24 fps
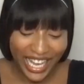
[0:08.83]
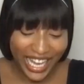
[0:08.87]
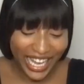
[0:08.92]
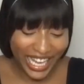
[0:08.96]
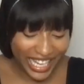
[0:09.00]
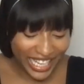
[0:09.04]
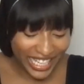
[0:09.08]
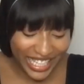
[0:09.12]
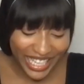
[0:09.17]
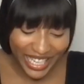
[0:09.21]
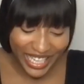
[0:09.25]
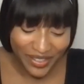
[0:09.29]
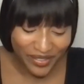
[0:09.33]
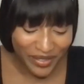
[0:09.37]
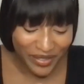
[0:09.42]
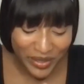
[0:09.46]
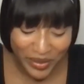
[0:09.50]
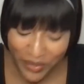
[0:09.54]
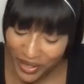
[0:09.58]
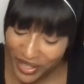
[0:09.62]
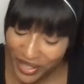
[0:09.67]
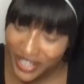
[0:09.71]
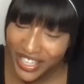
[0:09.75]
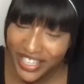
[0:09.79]
Hi
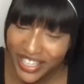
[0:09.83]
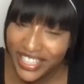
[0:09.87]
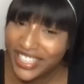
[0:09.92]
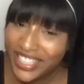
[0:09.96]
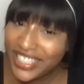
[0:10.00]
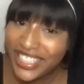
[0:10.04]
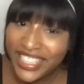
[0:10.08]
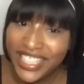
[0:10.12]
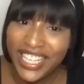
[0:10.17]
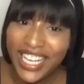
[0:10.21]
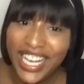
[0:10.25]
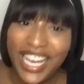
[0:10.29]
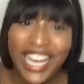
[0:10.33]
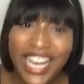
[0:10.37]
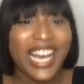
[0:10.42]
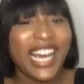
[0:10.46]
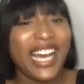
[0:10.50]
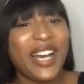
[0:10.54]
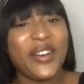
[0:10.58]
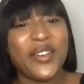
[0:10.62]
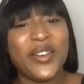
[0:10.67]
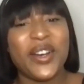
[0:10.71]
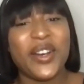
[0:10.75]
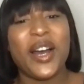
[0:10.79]
everyone,
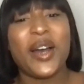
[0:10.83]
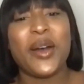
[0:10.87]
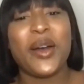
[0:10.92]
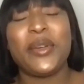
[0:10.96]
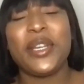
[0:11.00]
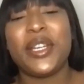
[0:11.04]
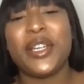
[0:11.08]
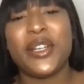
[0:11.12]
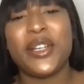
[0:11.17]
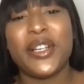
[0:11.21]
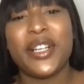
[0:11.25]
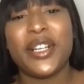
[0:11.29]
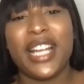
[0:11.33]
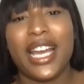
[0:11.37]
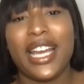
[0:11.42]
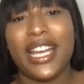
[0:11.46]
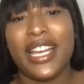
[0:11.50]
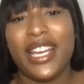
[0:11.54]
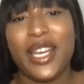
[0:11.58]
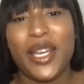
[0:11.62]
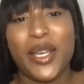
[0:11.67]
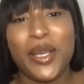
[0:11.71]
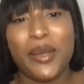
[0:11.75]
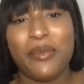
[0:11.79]
how are we all? I
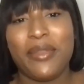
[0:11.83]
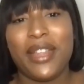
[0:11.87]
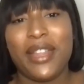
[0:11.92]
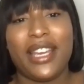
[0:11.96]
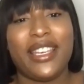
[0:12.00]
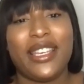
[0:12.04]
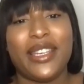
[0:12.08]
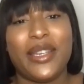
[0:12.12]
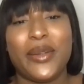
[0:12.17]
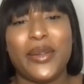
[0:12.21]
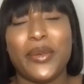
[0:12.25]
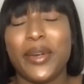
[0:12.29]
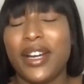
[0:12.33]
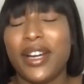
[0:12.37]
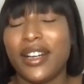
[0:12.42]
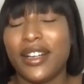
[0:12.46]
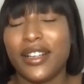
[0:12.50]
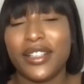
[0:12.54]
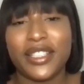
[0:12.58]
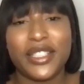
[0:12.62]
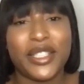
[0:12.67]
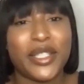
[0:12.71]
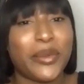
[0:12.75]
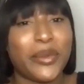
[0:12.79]
hope that you
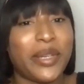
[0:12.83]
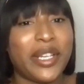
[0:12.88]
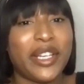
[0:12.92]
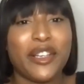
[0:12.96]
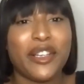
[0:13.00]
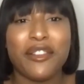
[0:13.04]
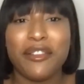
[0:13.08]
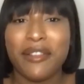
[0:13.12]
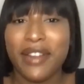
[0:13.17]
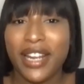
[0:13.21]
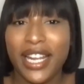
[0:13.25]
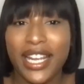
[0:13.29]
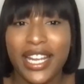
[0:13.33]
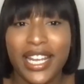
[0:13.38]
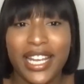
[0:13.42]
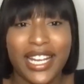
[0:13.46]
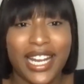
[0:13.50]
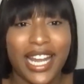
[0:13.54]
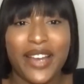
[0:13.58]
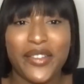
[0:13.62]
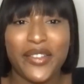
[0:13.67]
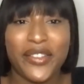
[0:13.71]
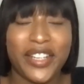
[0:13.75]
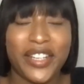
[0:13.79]
are doing great
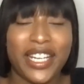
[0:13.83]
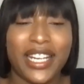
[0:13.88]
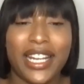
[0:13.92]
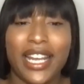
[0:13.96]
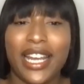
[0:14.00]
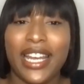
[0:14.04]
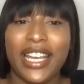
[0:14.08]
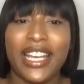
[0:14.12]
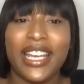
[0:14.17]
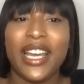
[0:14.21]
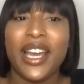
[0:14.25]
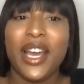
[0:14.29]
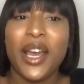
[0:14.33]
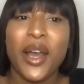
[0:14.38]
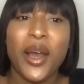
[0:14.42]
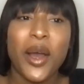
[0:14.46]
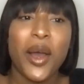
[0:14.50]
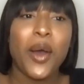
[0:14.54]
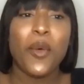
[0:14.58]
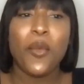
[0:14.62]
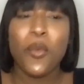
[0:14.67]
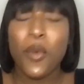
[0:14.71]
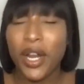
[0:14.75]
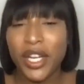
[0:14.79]
and having a
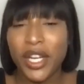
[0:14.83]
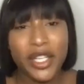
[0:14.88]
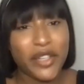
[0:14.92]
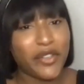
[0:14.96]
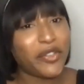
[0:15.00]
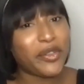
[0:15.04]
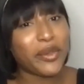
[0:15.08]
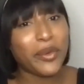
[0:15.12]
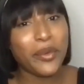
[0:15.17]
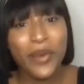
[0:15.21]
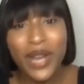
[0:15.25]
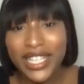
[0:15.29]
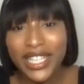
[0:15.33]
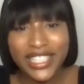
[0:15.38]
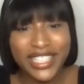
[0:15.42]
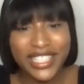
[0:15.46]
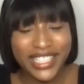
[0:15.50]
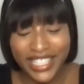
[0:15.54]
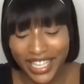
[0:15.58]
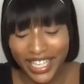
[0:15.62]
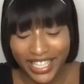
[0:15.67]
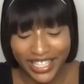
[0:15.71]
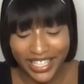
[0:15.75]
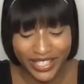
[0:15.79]
wonderful
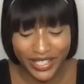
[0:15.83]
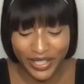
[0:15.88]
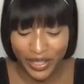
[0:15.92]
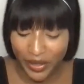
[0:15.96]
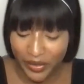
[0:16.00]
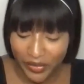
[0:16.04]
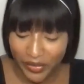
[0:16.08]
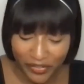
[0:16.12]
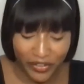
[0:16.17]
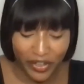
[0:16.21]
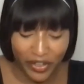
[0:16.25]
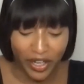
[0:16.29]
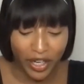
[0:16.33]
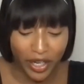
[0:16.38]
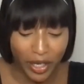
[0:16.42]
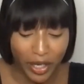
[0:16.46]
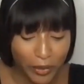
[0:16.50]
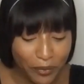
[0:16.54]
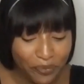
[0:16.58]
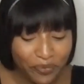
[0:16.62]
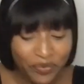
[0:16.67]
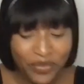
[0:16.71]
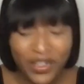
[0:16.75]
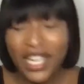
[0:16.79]
Wednesday so
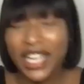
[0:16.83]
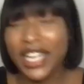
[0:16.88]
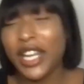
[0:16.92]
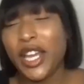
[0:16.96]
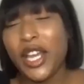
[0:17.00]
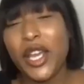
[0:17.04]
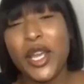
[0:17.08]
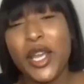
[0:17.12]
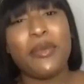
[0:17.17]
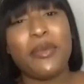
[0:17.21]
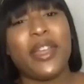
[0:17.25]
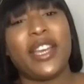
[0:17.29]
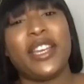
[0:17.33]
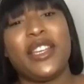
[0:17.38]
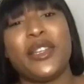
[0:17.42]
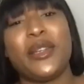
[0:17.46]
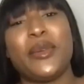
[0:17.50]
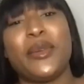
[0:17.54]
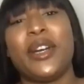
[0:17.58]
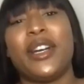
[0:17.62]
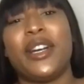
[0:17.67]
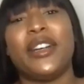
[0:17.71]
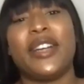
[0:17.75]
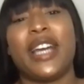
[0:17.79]
far. And I hope that
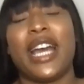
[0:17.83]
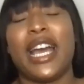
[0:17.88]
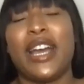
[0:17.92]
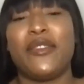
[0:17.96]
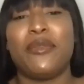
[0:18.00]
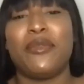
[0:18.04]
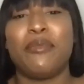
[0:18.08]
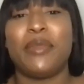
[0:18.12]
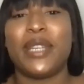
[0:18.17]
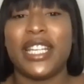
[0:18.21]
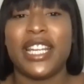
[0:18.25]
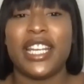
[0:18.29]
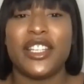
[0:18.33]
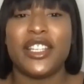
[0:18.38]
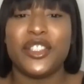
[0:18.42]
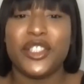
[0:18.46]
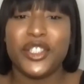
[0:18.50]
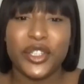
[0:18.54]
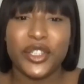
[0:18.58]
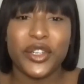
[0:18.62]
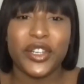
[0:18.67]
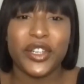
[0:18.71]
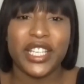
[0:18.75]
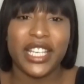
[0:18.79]
you all have been
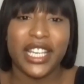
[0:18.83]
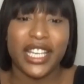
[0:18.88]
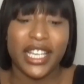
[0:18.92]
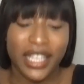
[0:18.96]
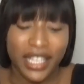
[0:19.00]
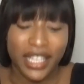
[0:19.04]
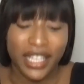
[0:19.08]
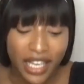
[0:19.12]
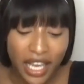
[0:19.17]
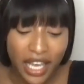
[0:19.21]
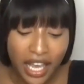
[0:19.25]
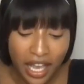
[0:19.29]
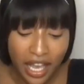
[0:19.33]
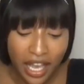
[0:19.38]
enjoying